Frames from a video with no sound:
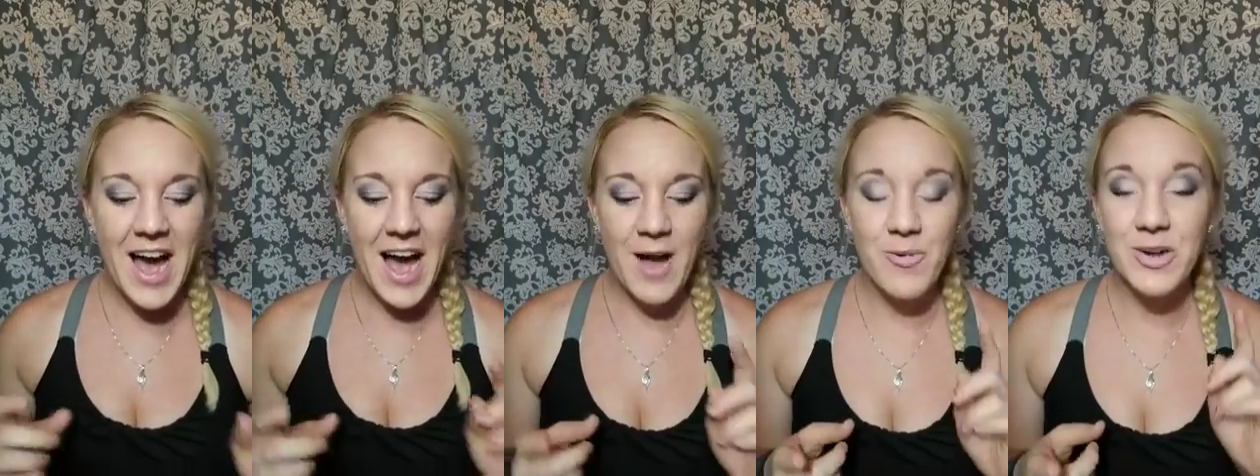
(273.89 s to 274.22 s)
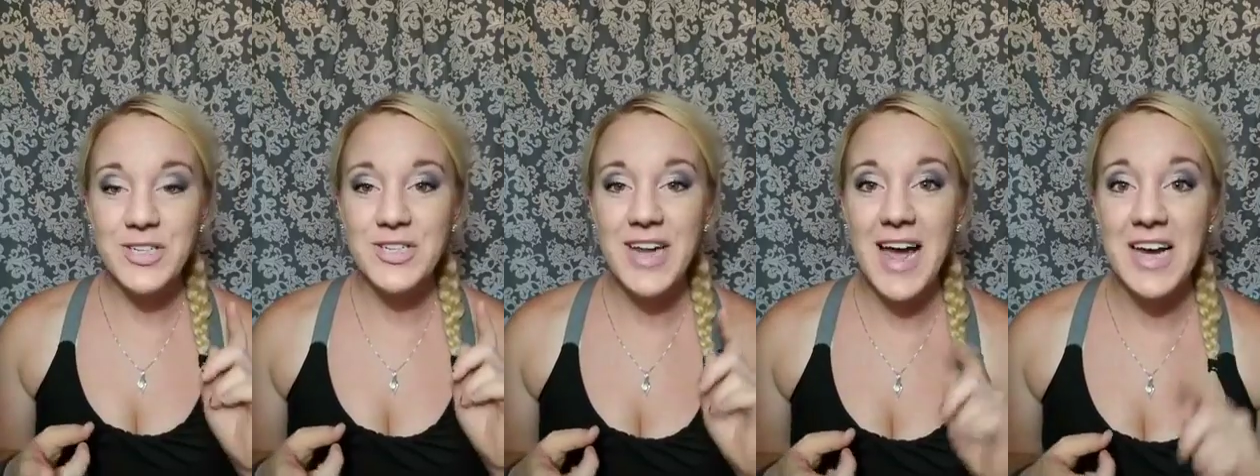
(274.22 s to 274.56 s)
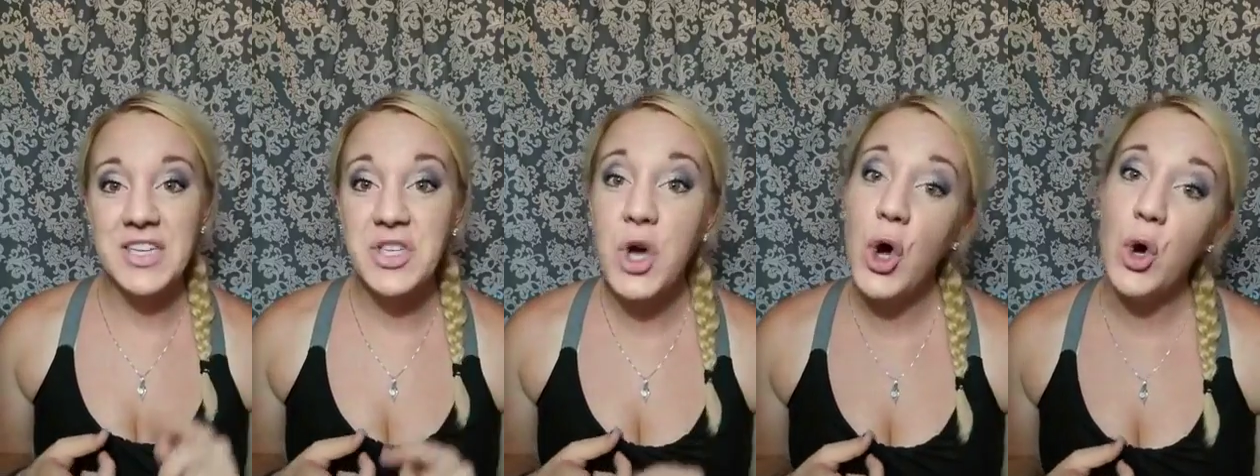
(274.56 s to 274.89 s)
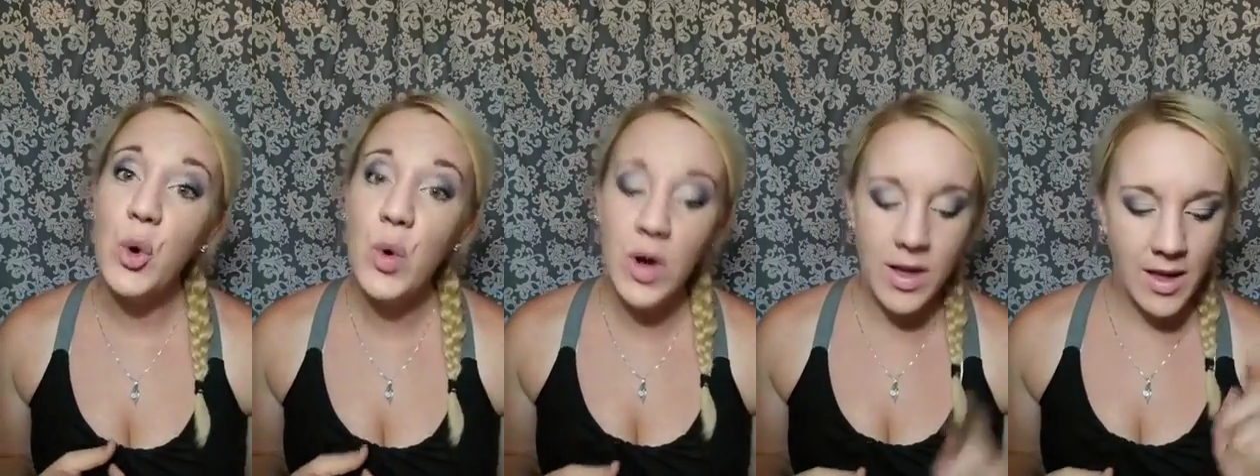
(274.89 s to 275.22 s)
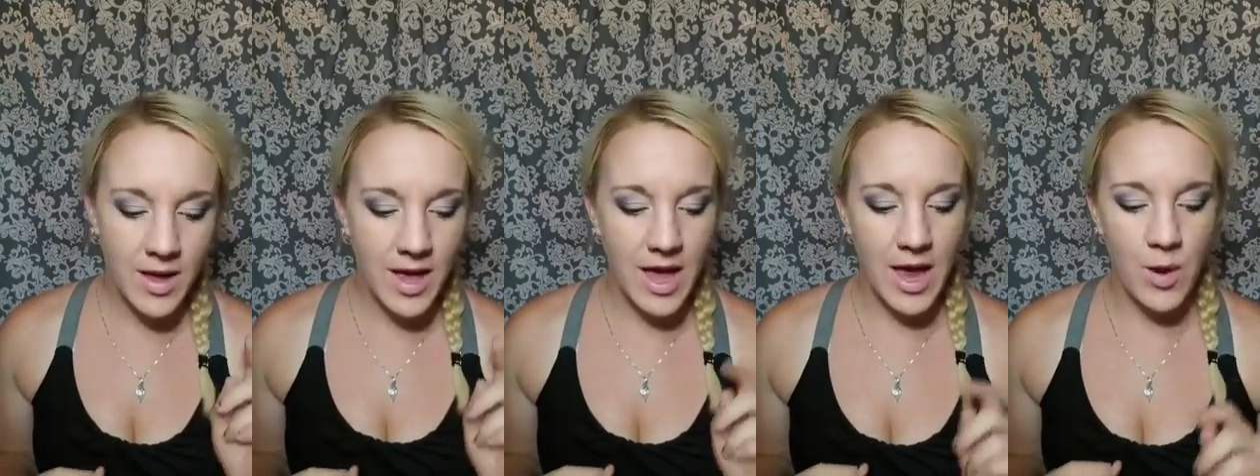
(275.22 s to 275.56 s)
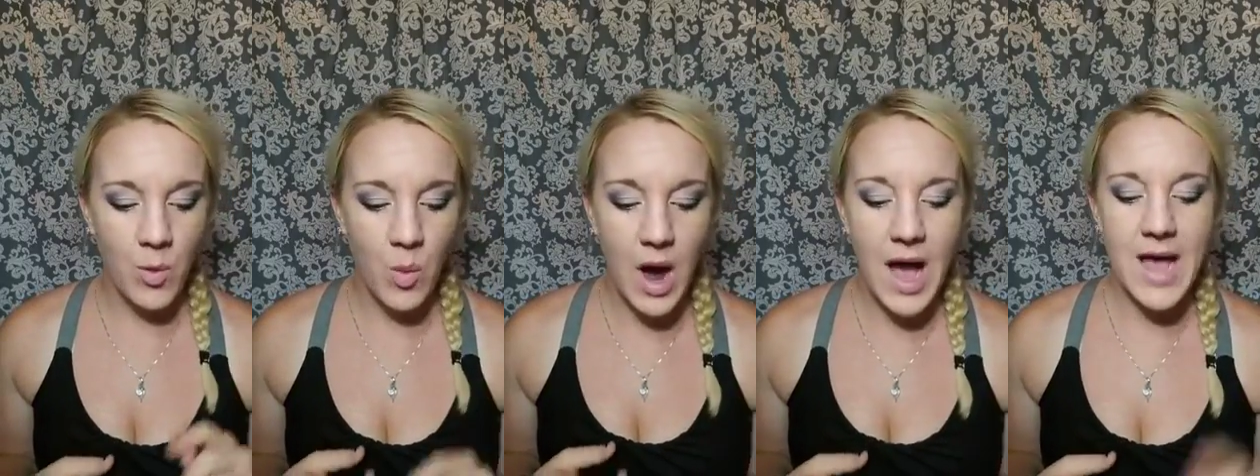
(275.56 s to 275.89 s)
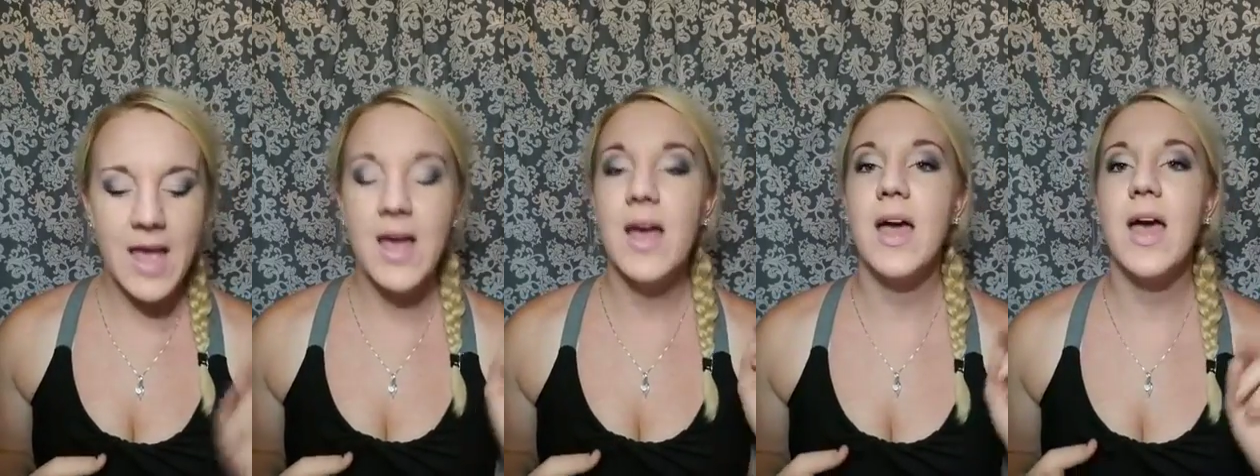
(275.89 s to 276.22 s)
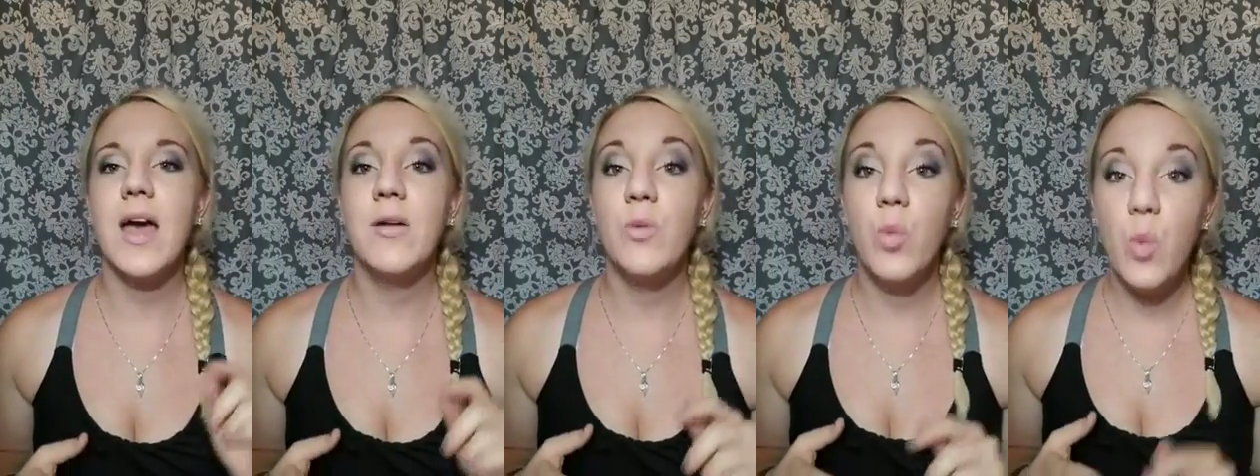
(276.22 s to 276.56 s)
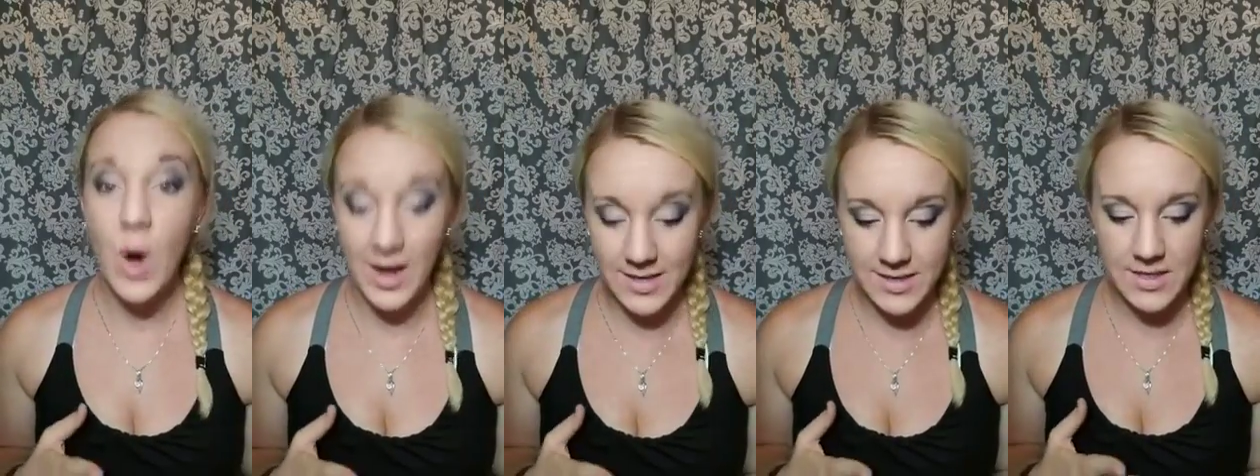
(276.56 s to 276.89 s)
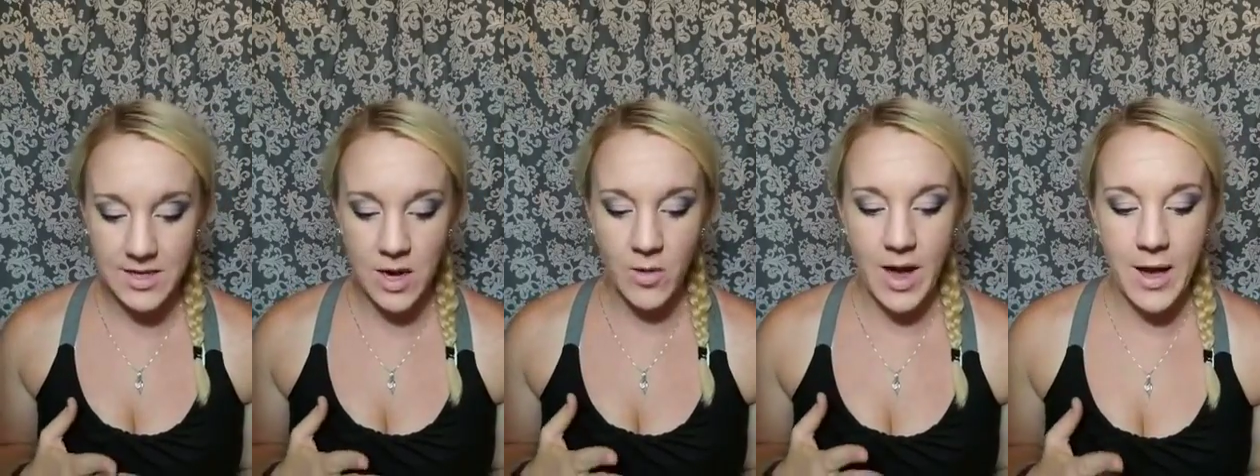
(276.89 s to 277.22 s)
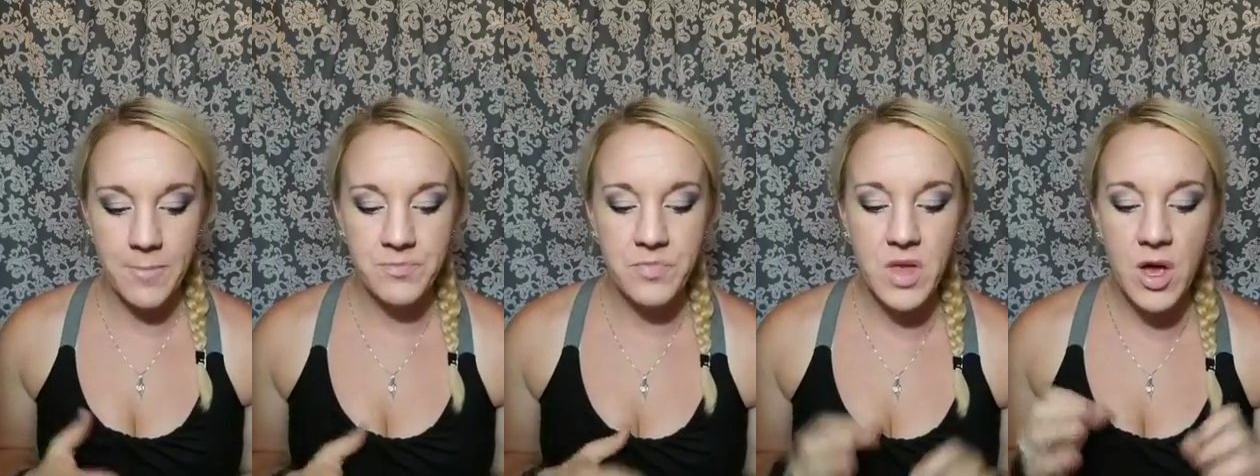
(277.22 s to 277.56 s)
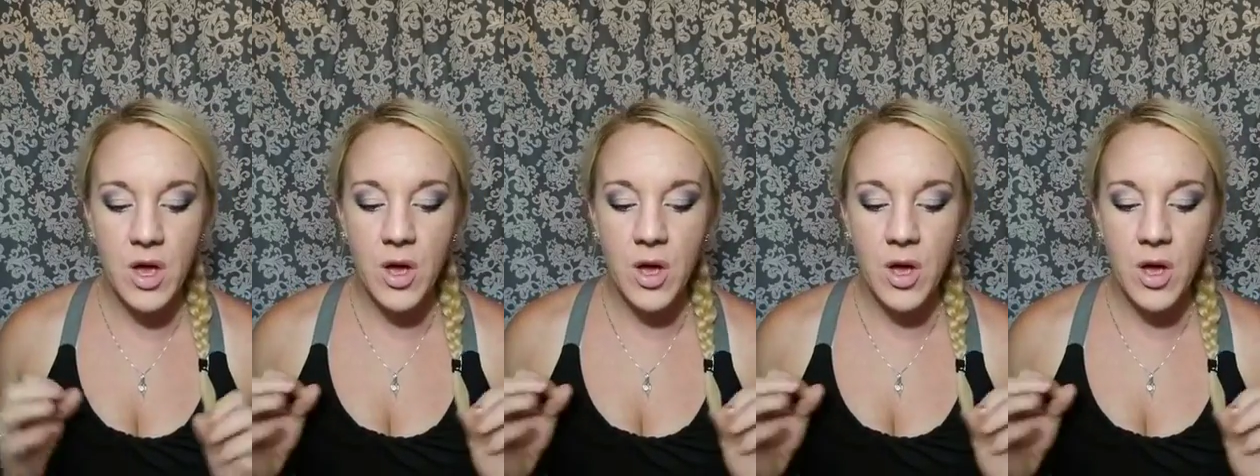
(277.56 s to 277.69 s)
I want you to ask who and why and what, okay?